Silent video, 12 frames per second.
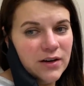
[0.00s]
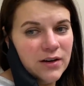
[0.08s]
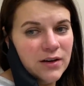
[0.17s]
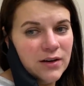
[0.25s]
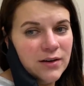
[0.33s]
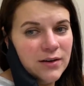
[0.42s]
a
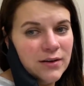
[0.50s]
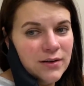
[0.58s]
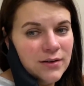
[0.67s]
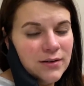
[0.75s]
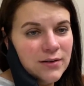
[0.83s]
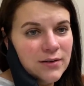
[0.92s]

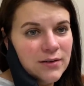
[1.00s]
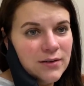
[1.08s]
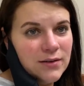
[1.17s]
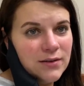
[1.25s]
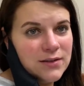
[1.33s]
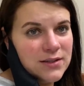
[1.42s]

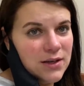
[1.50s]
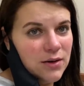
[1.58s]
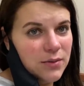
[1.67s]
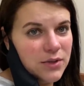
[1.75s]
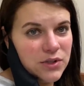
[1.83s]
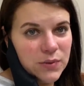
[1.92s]
fever.
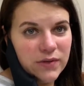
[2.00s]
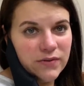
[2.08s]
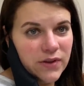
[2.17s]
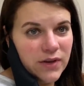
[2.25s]
So we're just waiting for the